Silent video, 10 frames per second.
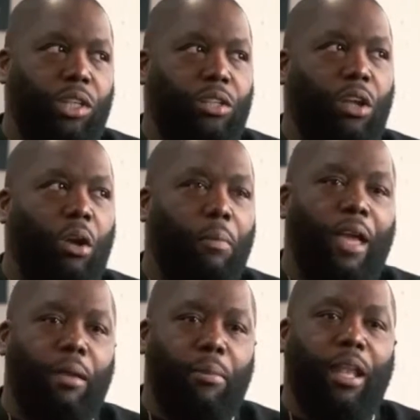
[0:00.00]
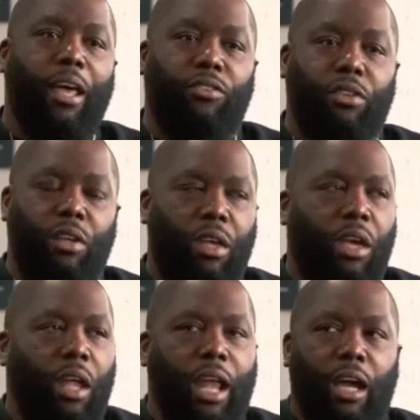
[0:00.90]
When she started paying me less
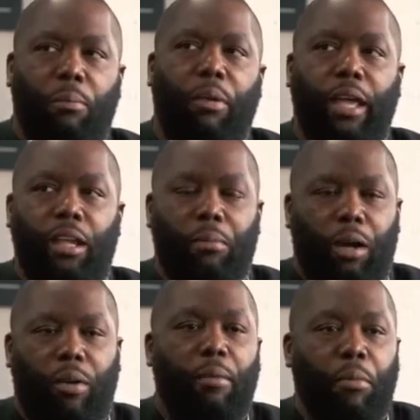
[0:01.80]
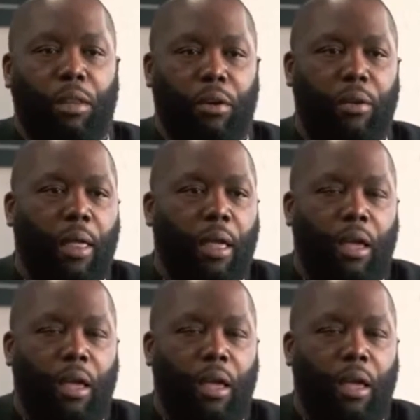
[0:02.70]
and I complained to my grandmother,